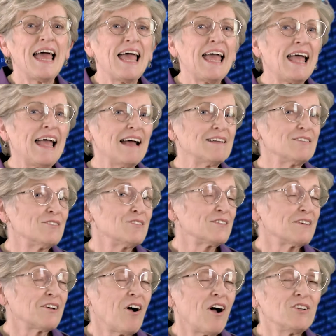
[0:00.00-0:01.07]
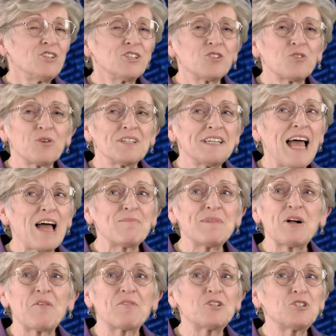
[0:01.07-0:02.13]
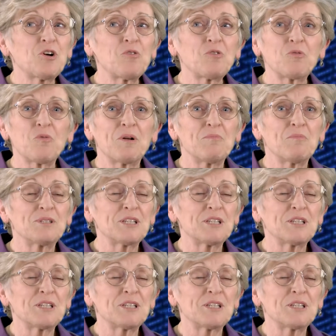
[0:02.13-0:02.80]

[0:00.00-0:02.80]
And God just sort of tapped me on the shoulder one